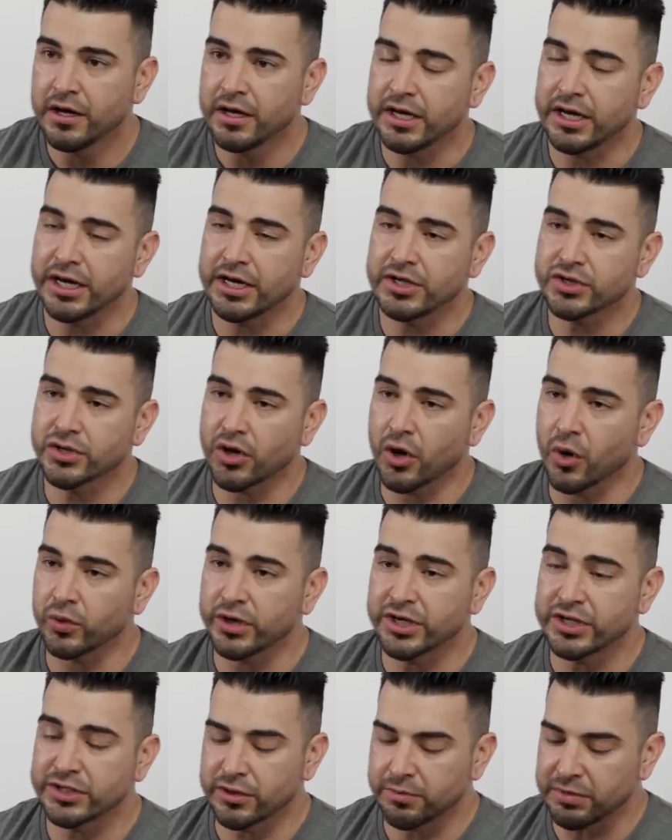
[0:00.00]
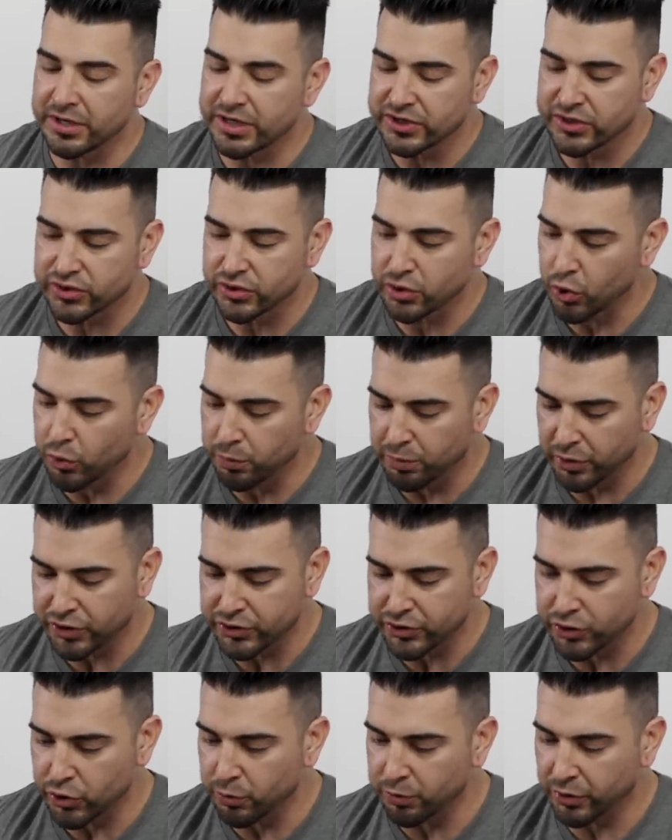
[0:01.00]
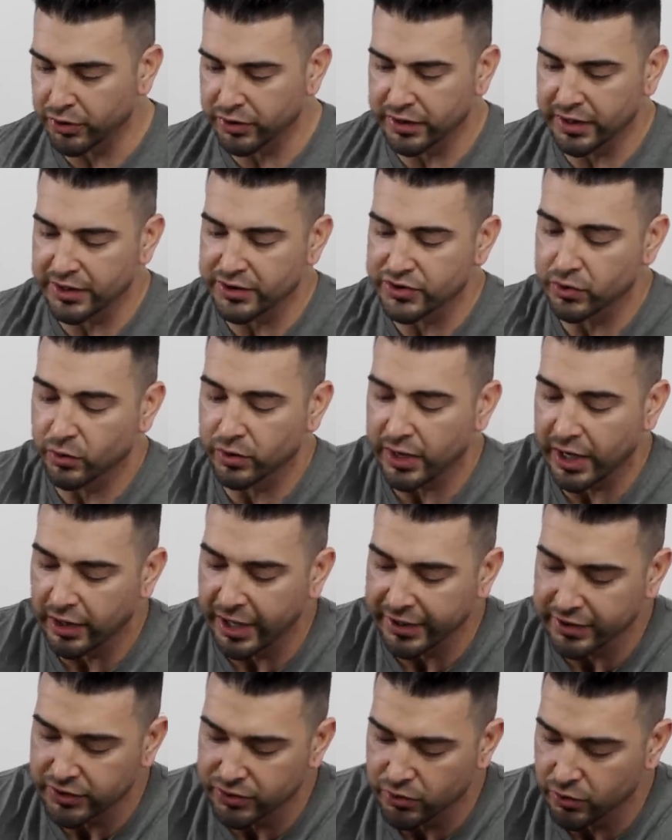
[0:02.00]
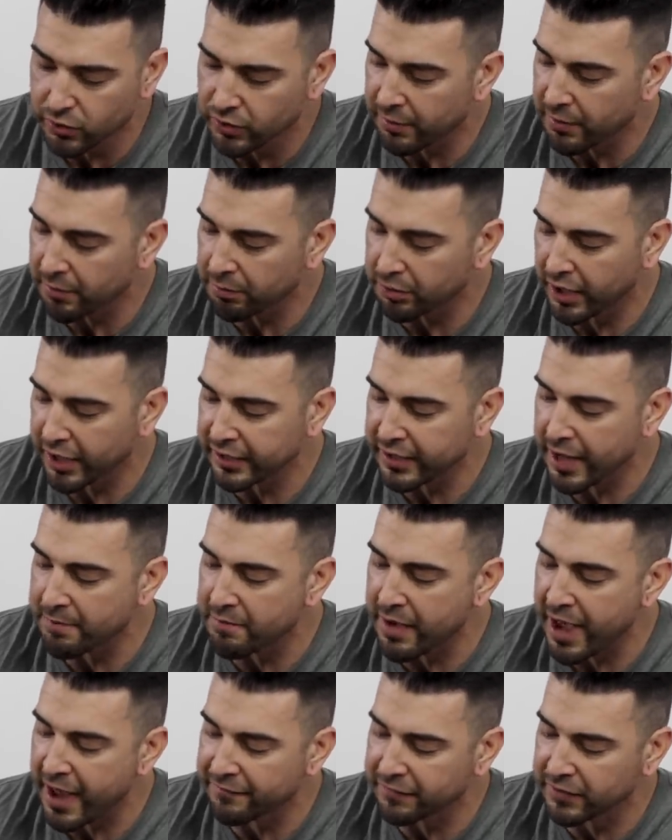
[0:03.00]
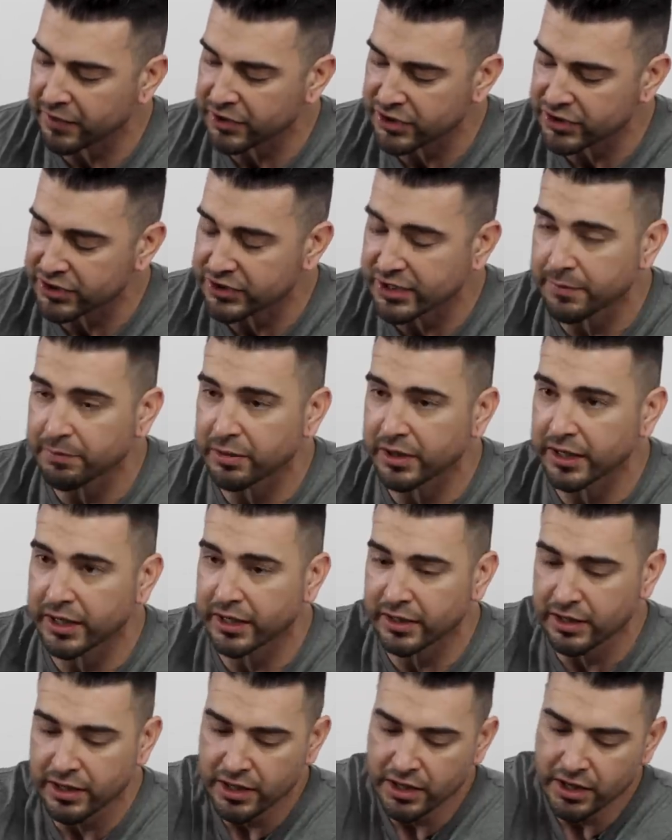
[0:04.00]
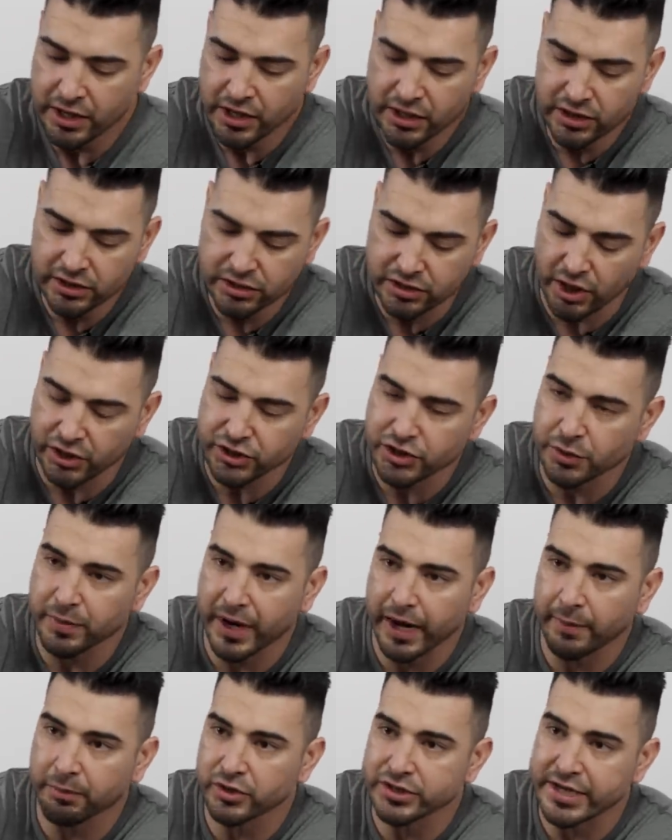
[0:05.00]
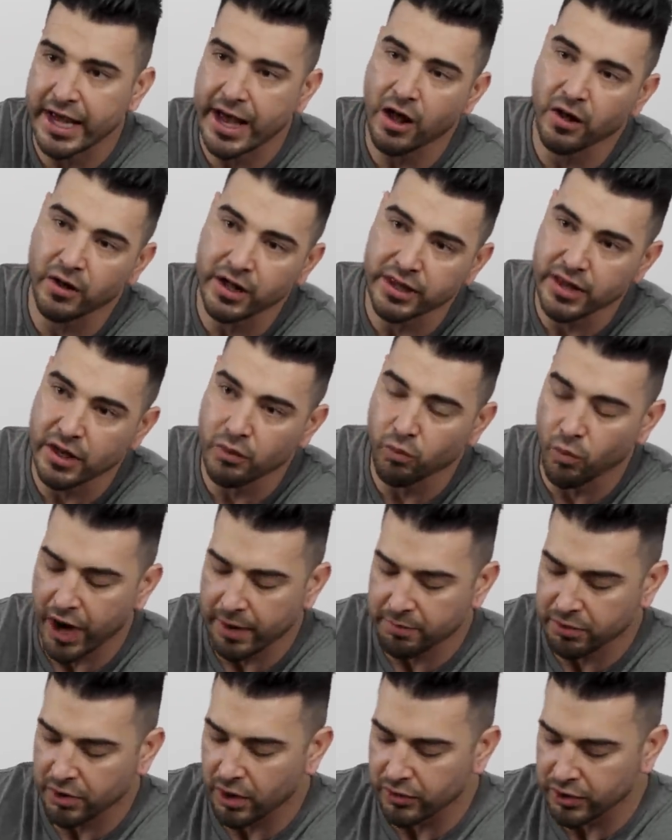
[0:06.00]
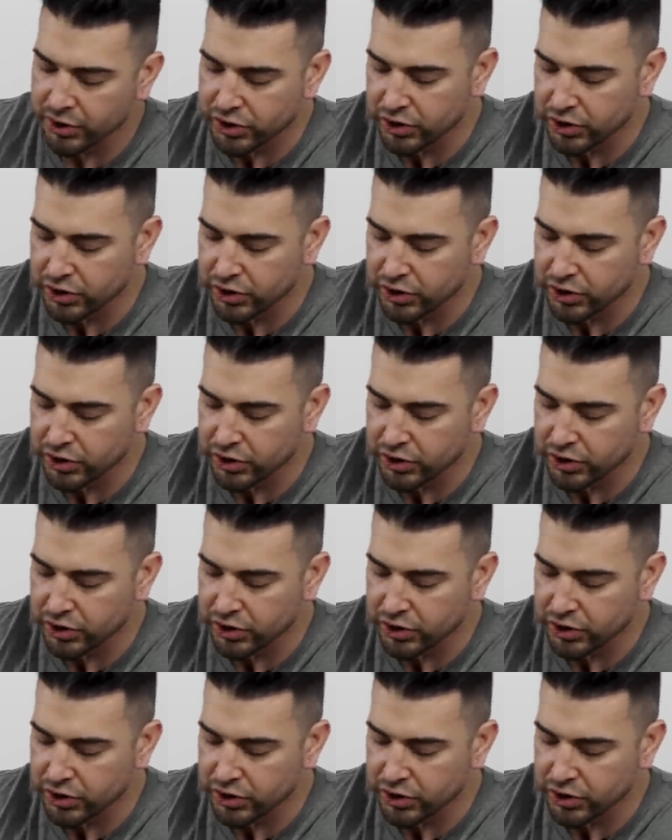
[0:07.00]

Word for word: Each coat needs to be super, super thin. So what I like to do when I'm applying that matte finish is dip it in, touch a paper towel, and then wipe it on the